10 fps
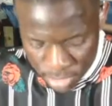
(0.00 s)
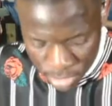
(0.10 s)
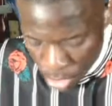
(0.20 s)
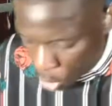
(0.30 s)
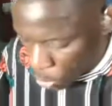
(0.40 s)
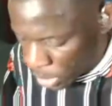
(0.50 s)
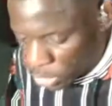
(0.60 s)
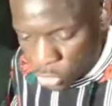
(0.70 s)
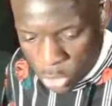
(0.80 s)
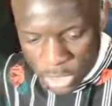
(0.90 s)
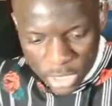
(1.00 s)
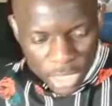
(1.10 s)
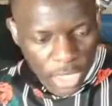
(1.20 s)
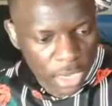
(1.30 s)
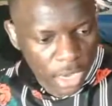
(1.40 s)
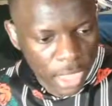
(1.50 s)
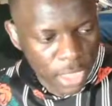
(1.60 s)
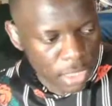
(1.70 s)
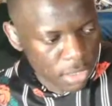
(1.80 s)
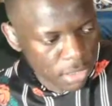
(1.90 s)
Oh wait, you think that
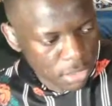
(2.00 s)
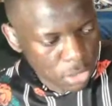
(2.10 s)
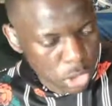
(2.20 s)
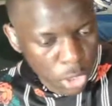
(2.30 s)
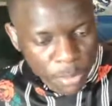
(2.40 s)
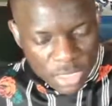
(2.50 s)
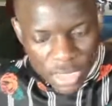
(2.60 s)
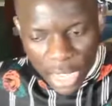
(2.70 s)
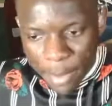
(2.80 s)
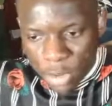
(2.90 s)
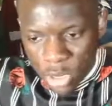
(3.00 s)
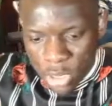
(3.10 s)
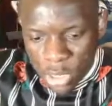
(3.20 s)
like something's gonna happen to her?